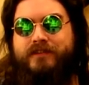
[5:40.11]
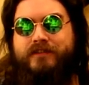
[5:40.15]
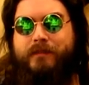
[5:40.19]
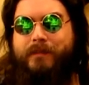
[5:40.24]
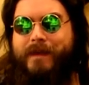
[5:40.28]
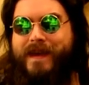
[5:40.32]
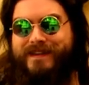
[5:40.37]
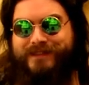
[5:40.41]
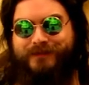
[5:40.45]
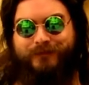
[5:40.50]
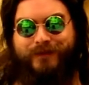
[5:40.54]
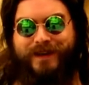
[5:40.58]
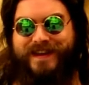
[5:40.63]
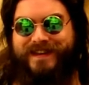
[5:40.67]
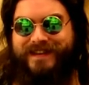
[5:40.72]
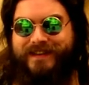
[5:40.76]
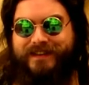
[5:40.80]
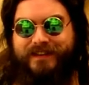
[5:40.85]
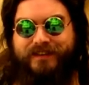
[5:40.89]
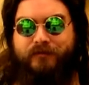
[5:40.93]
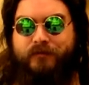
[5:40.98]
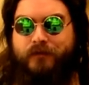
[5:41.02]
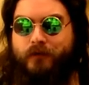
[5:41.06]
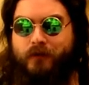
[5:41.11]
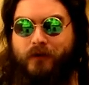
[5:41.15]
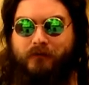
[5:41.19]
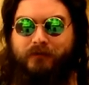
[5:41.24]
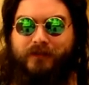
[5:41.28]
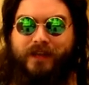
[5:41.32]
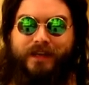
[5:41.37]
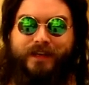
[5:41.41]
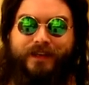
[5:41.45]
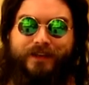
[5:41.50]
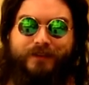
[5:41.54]
The best way, if you
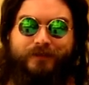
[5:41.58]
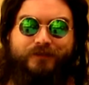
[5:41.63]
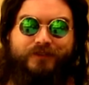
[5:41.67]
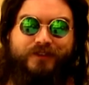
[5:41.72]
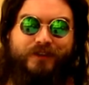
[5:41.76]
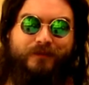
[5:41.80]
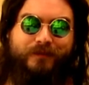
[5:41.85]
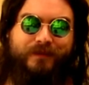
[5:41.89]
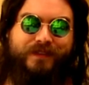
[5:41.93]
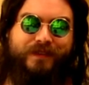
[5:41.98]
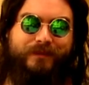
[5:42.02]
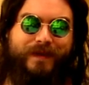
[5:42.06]
don't like a YouTuber,